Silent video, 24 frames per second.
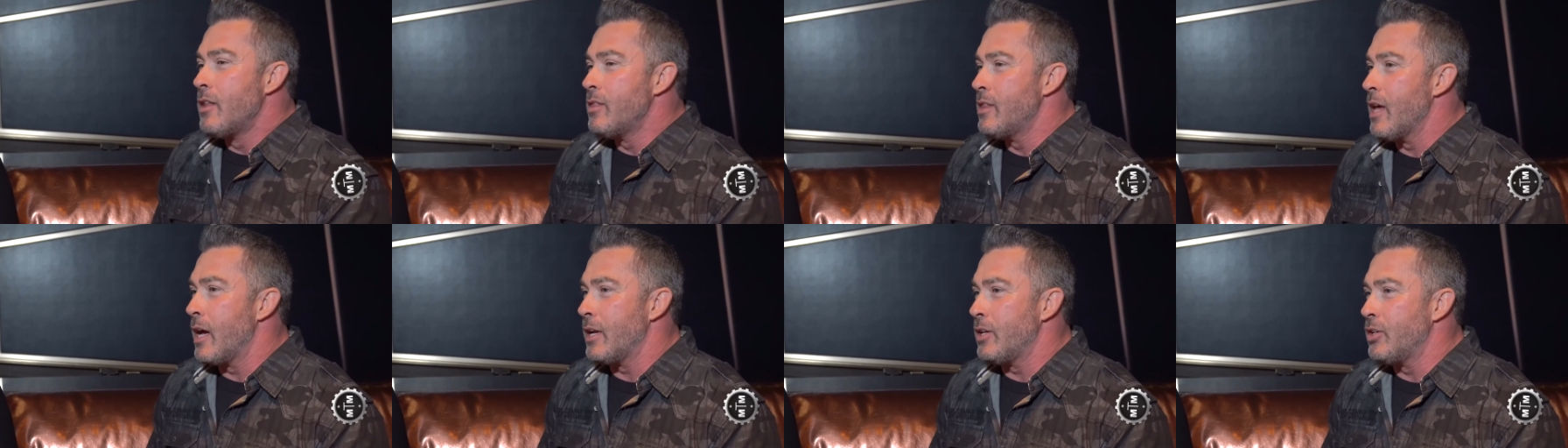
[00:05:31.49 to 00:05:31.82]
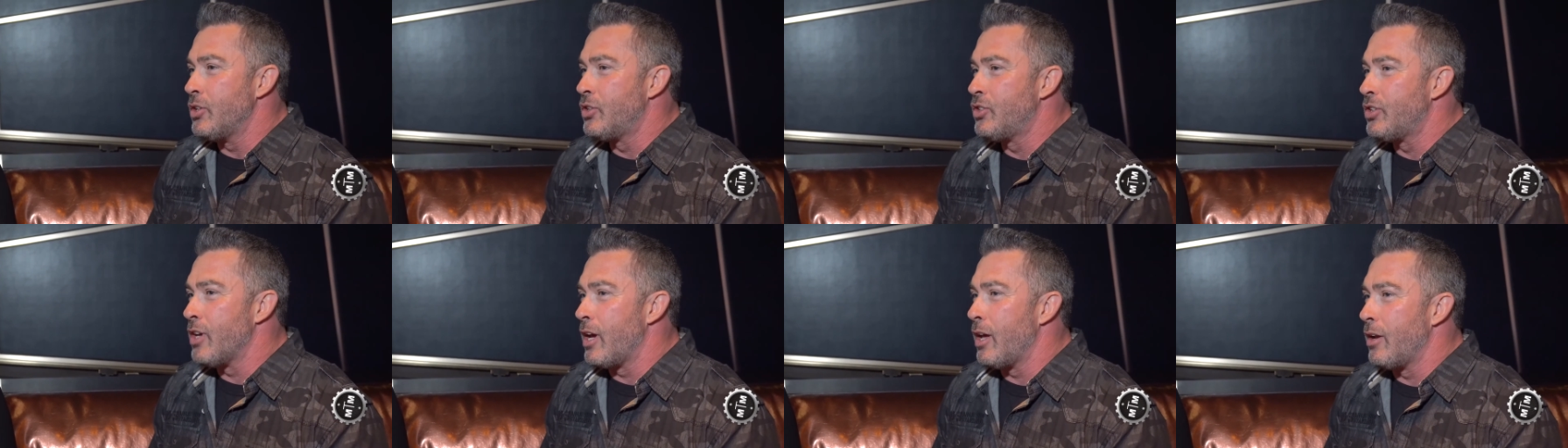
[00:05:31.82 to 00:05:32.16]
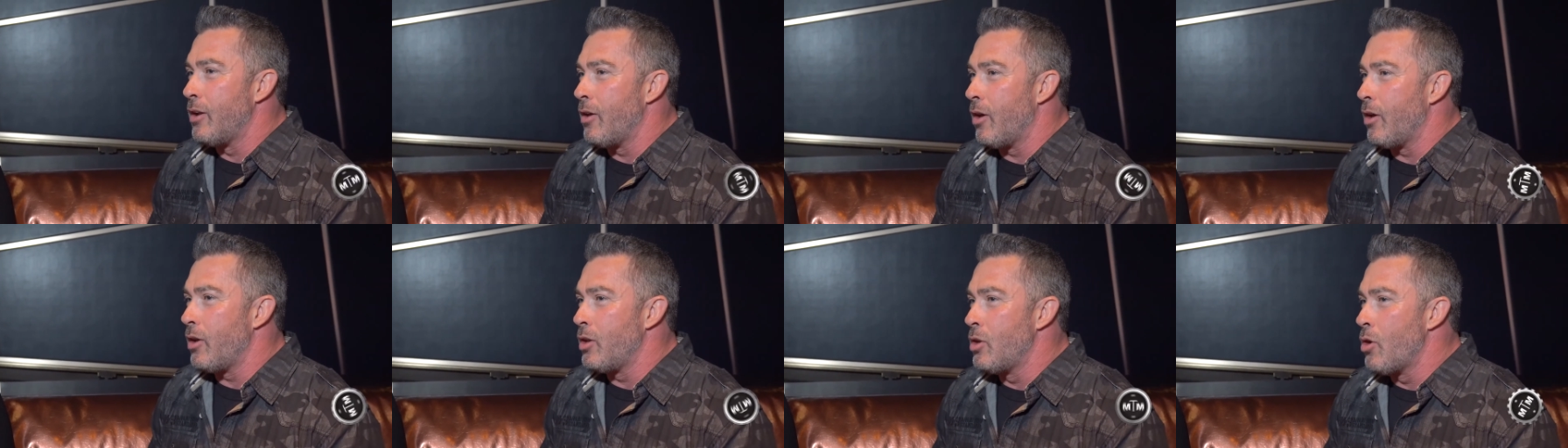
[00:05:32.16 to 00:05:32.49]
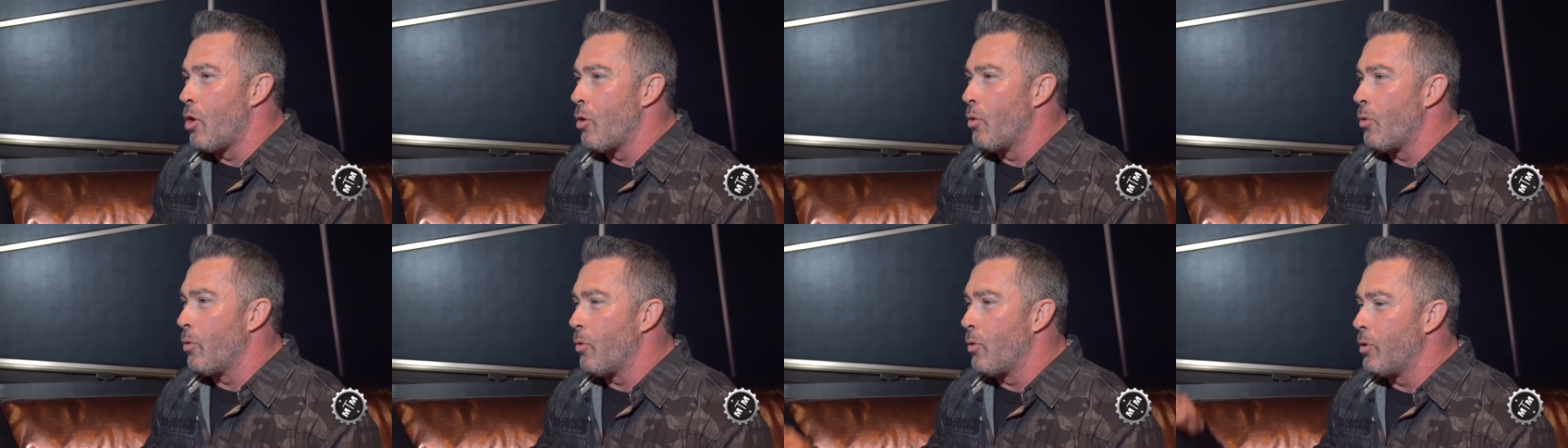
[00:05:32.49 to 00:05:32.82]
that you said,
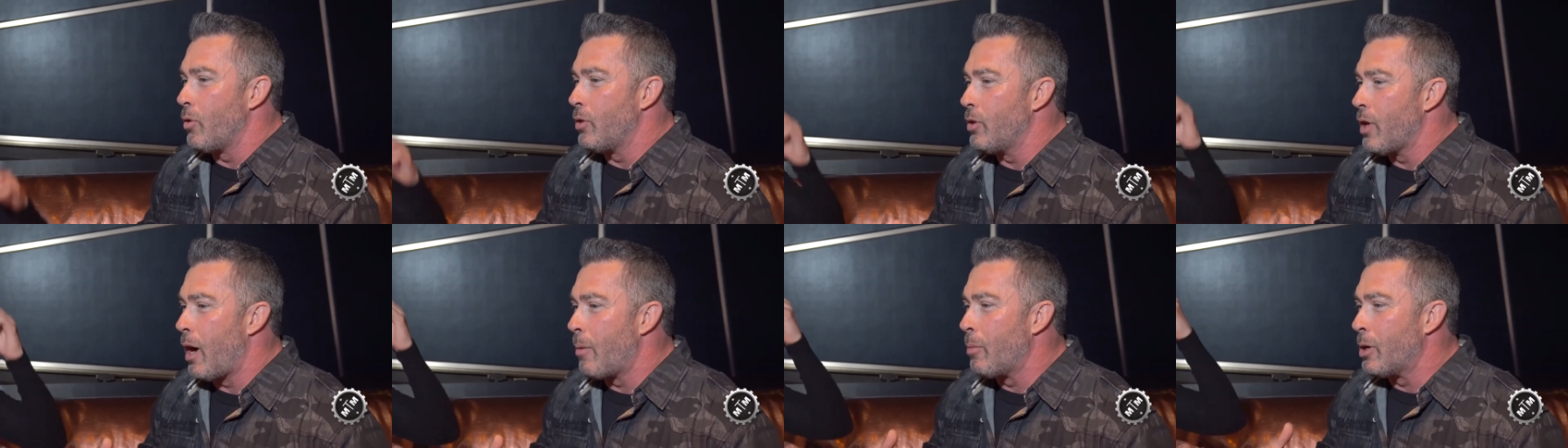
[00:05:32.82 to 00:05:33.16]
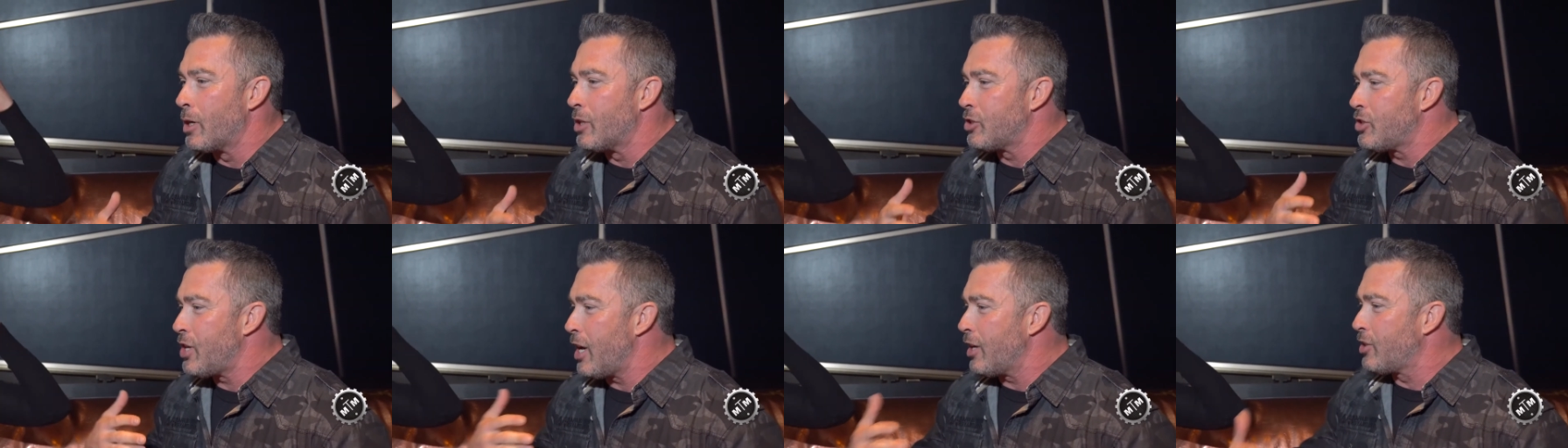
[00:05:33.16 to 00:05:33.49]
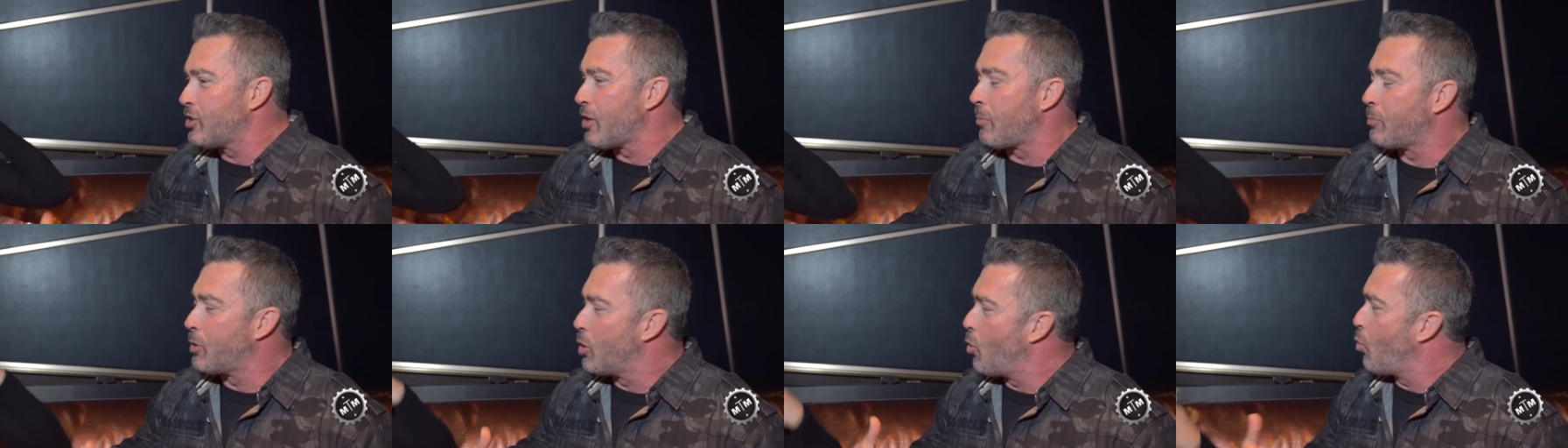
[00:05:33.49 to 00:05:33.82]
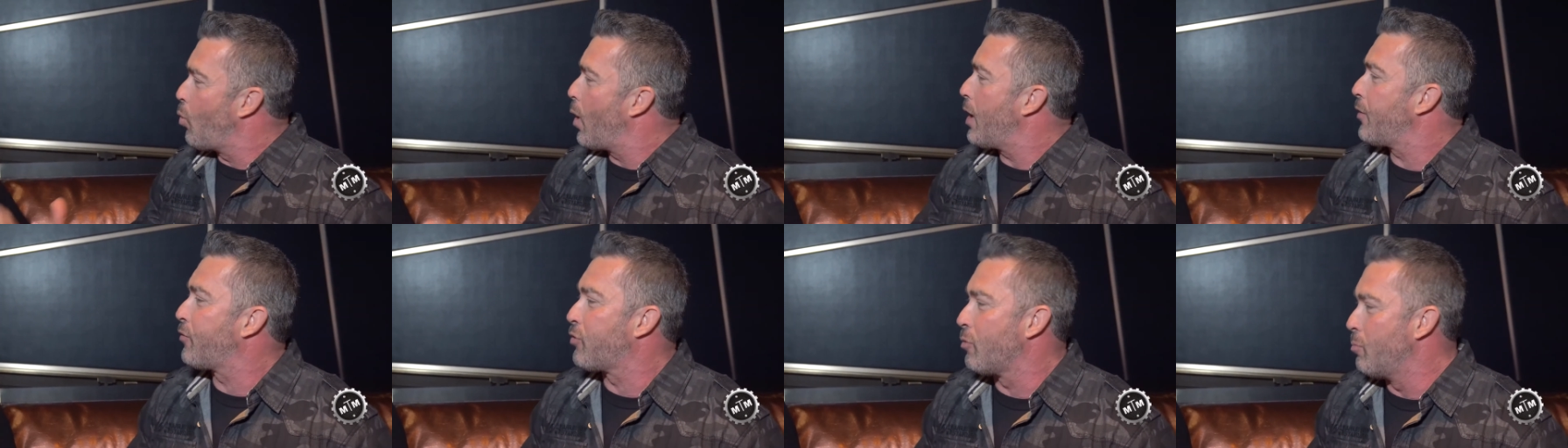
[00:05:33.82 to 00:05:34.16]
I'm going to take something
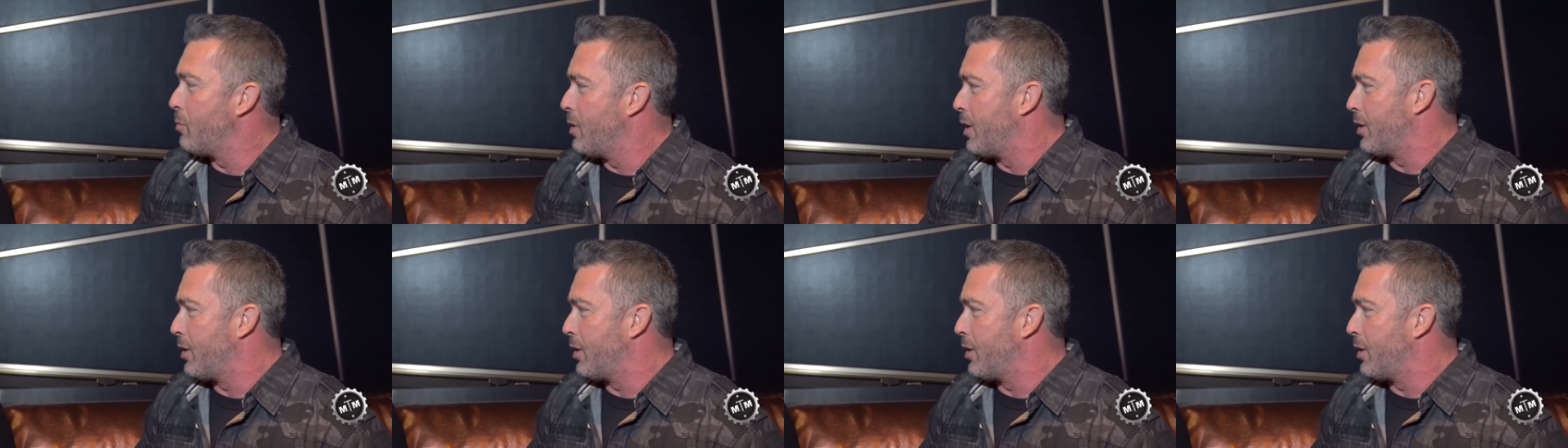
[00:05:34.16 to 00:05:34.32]
away from